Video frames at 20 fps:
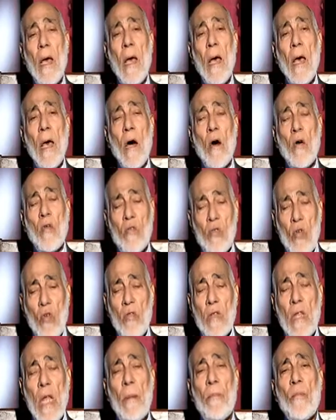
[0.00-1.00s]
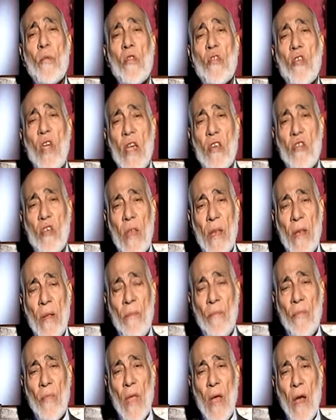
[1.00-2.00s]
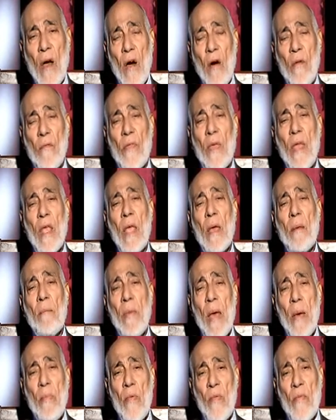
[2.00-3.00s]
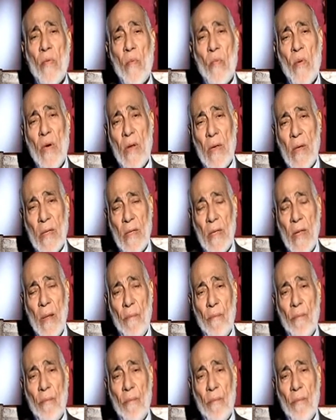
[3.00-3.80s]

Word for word: a horizontal projection of the map of the world.